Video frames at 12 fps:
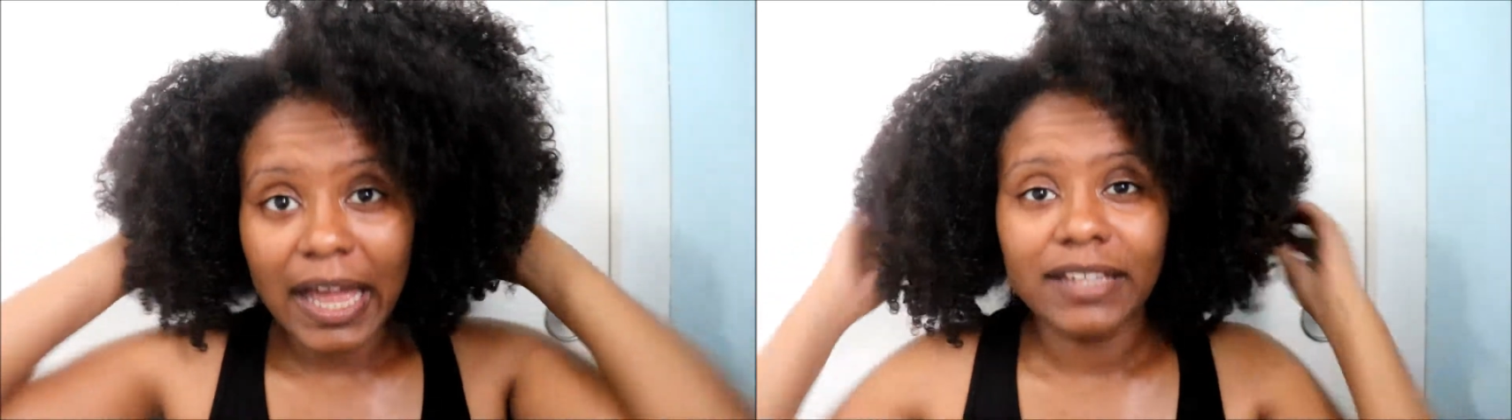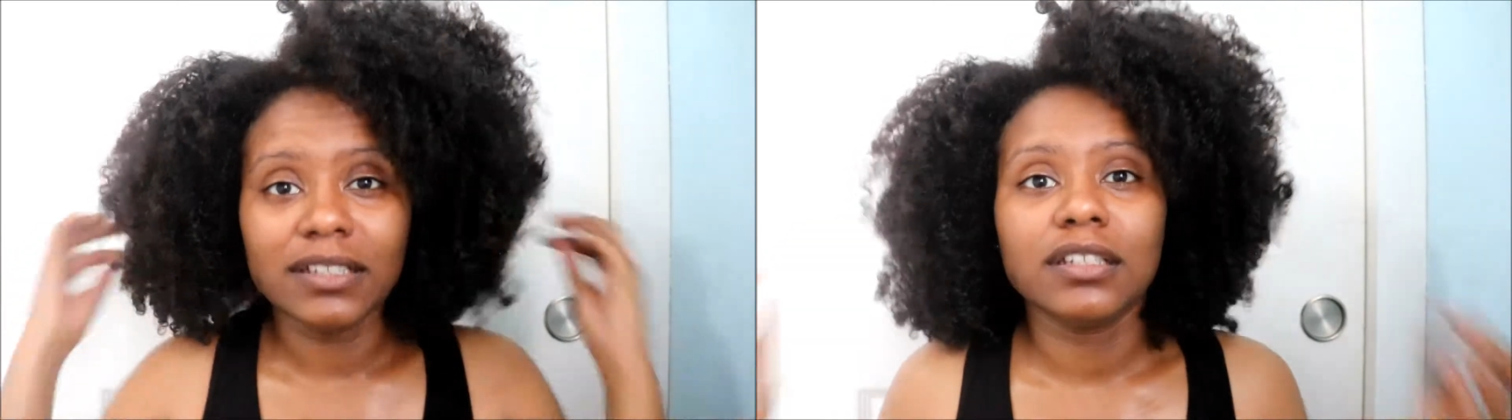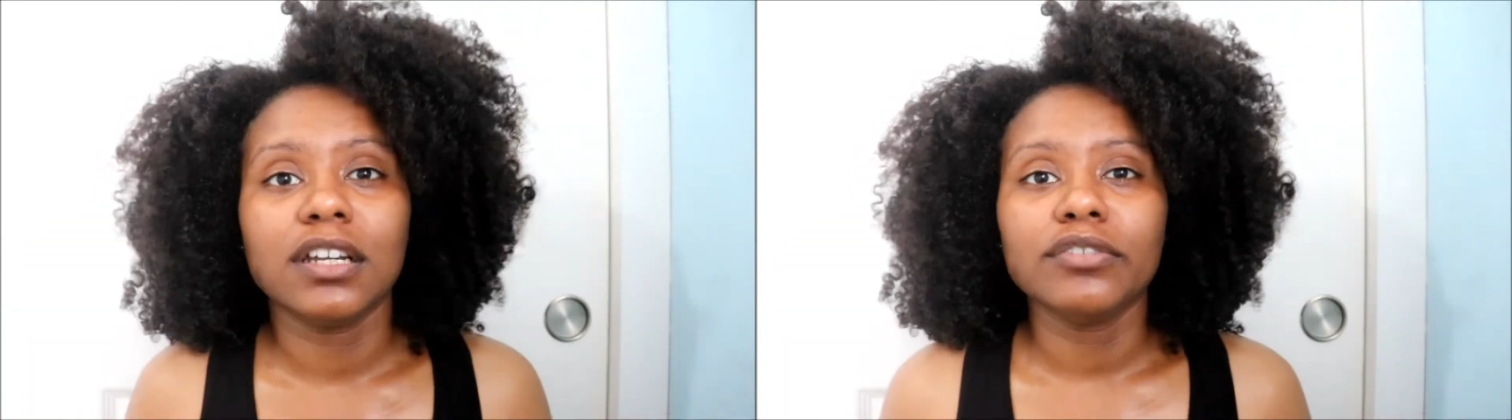
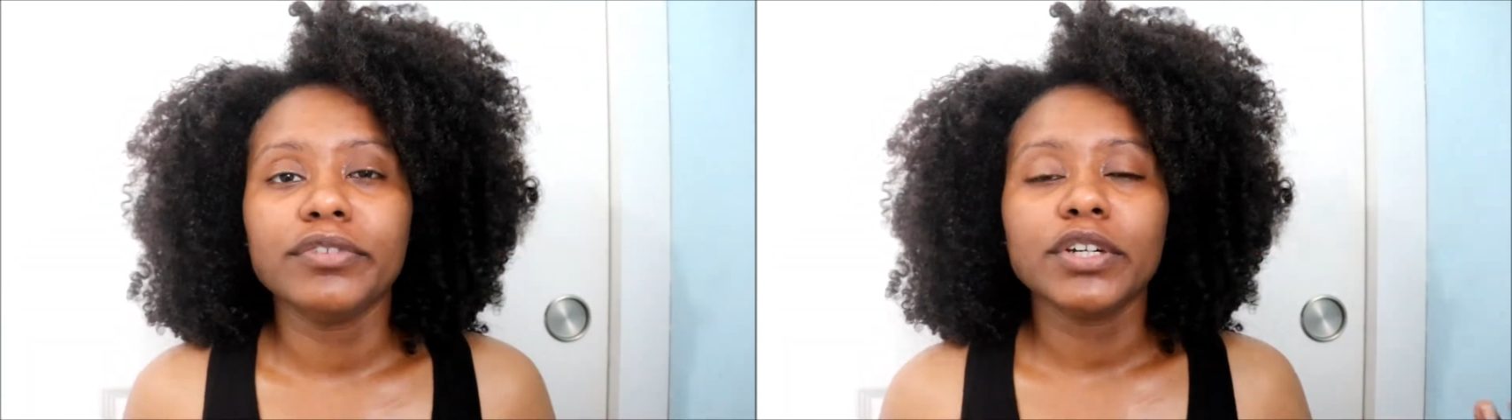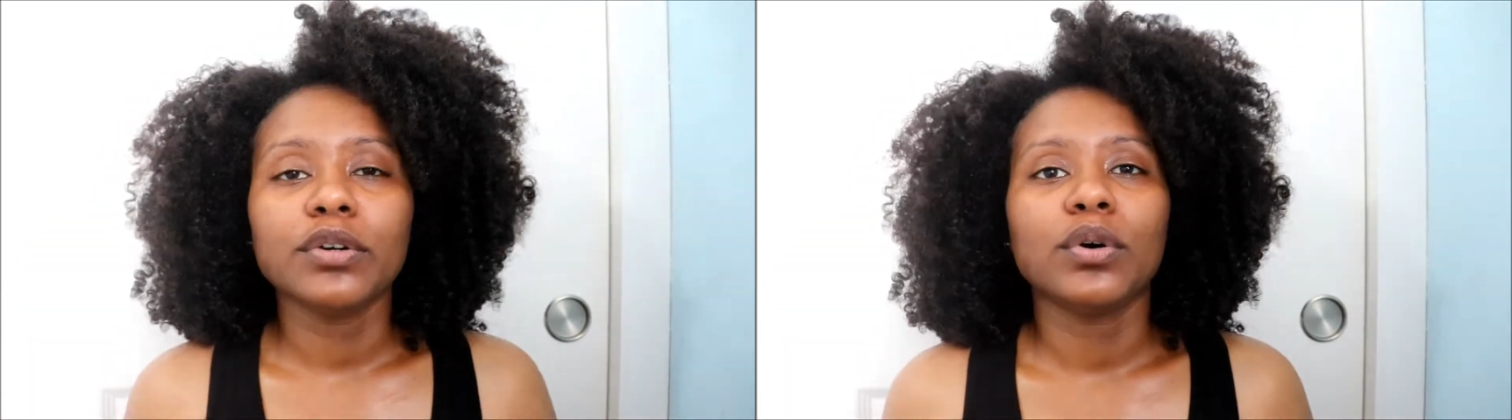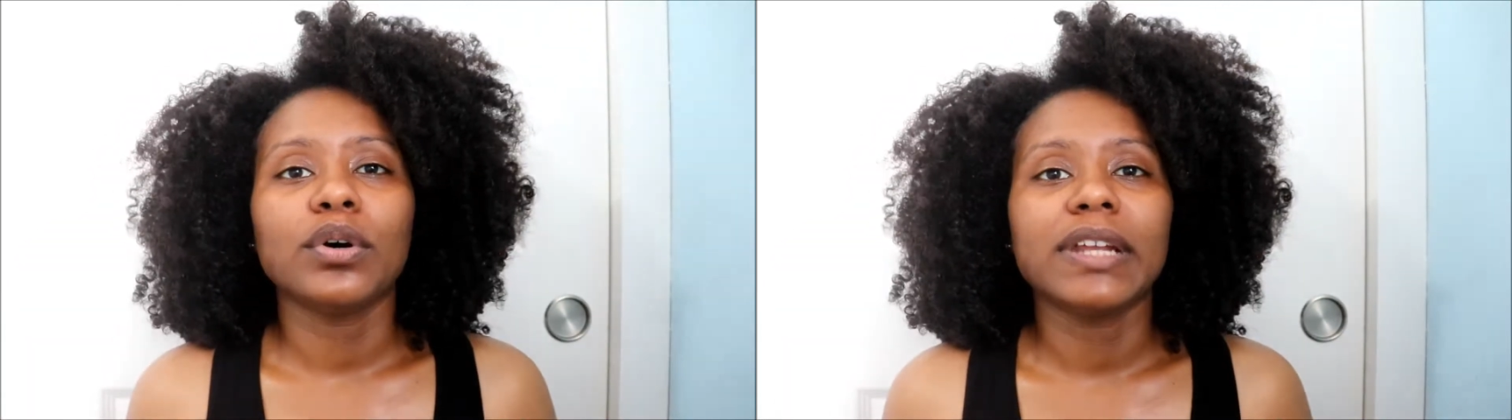I did not
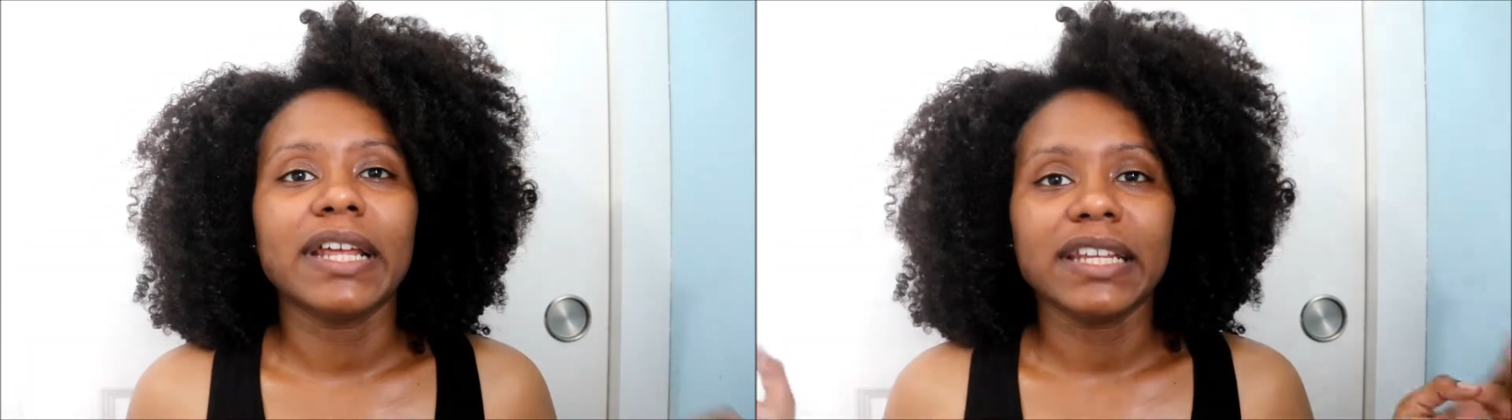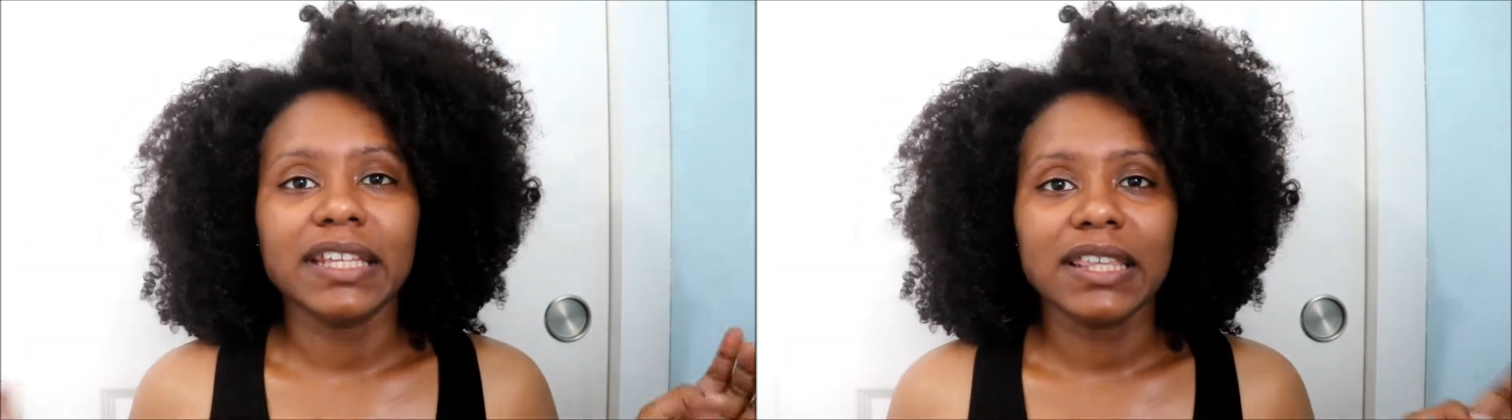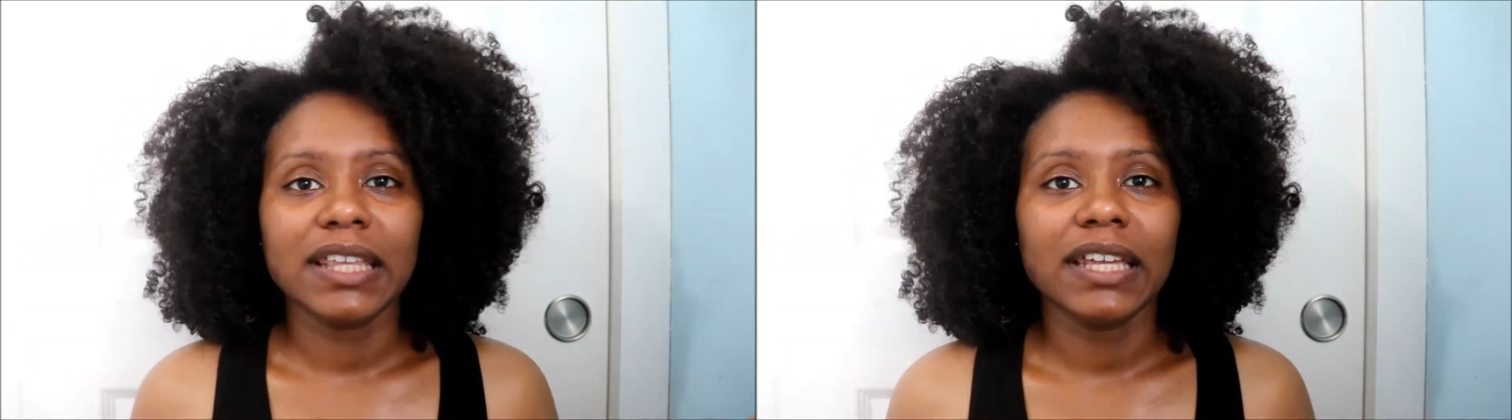record
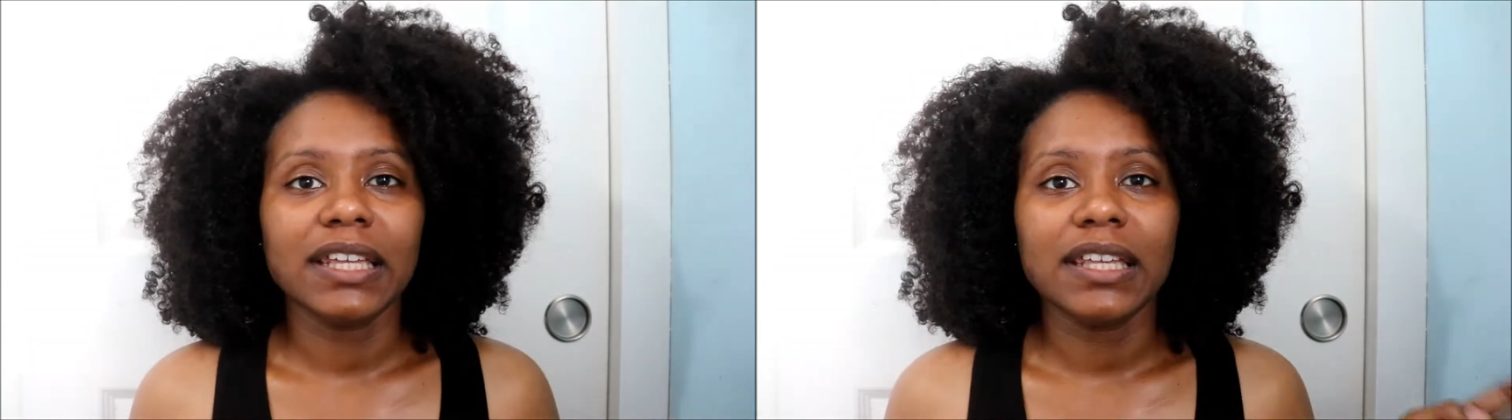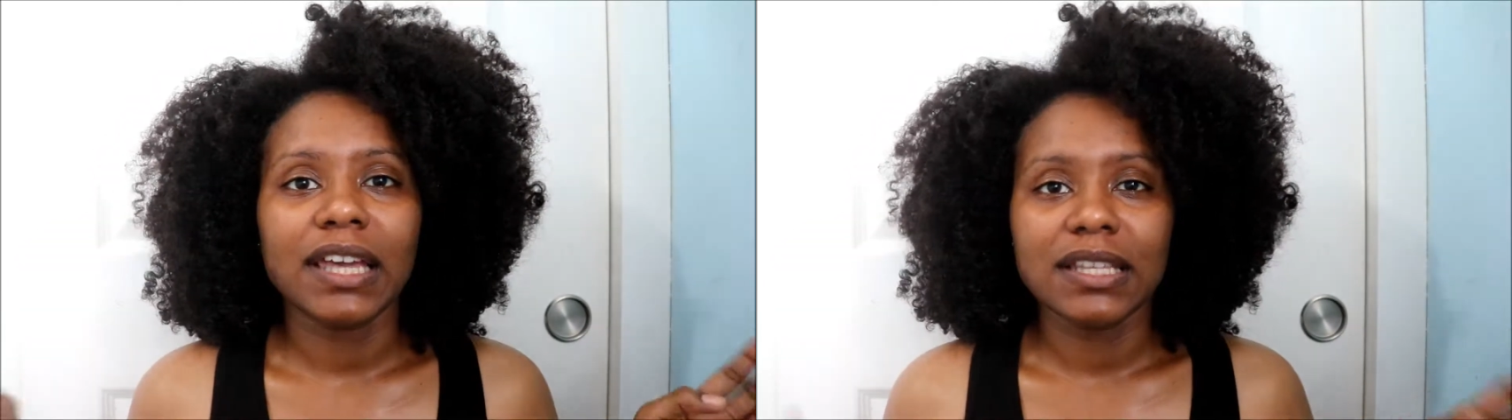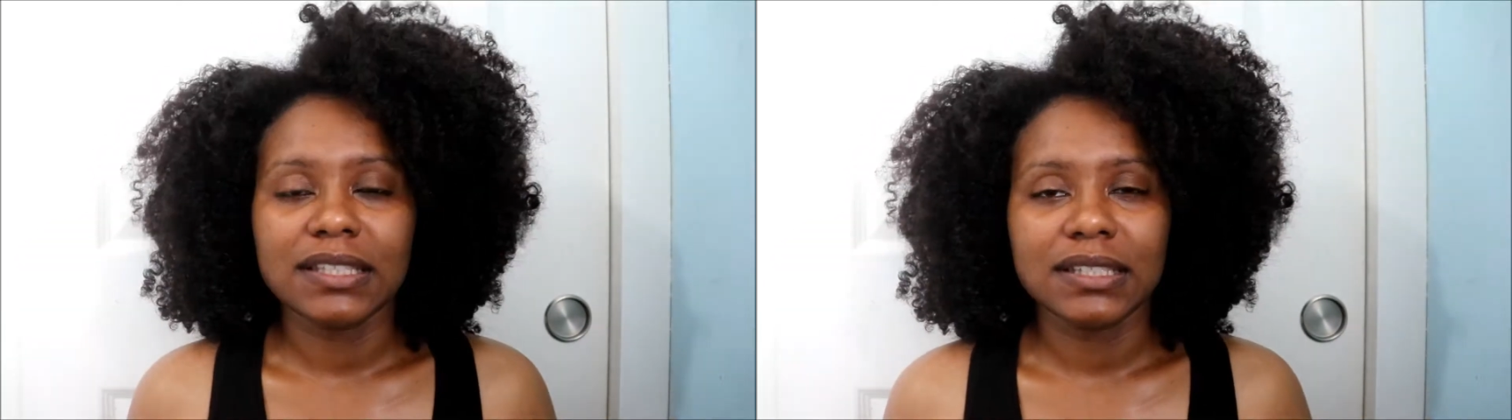anything
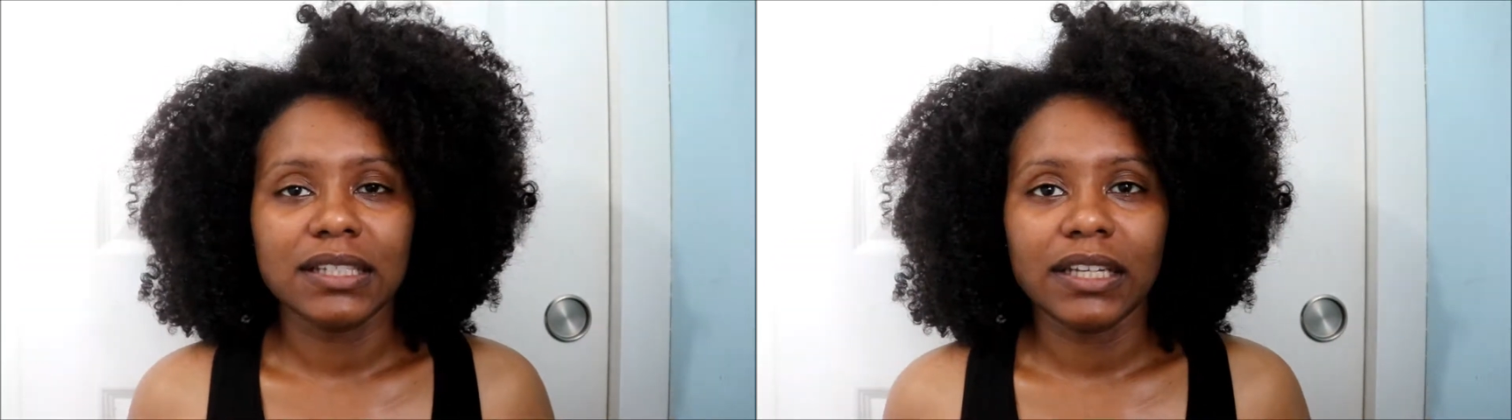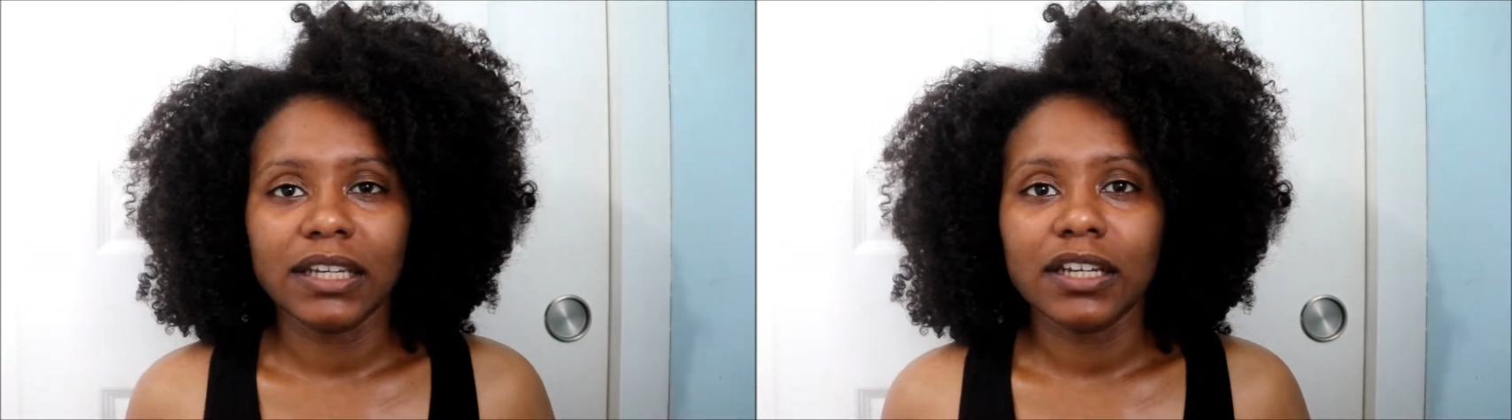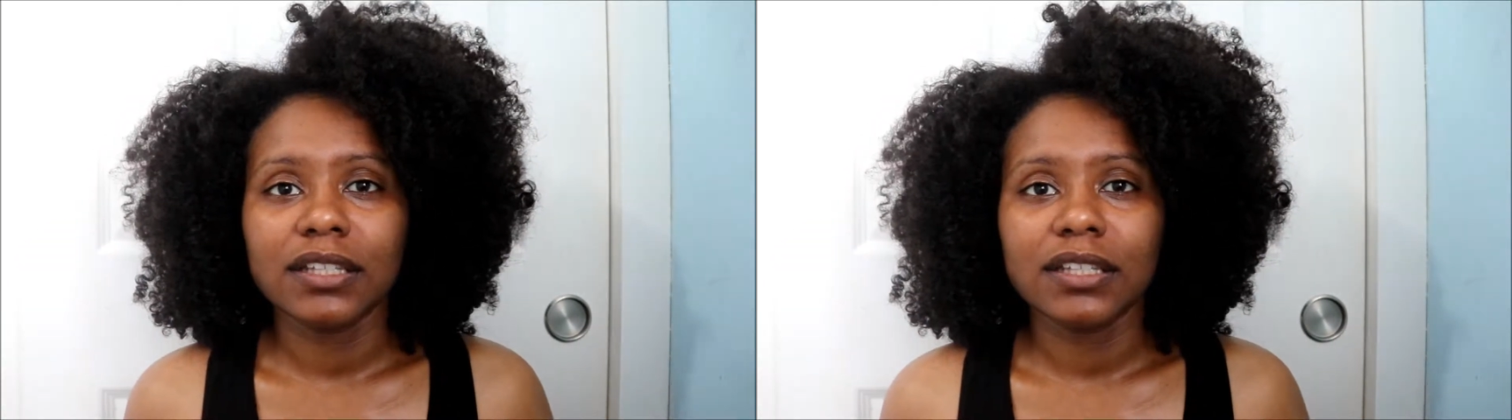yesterday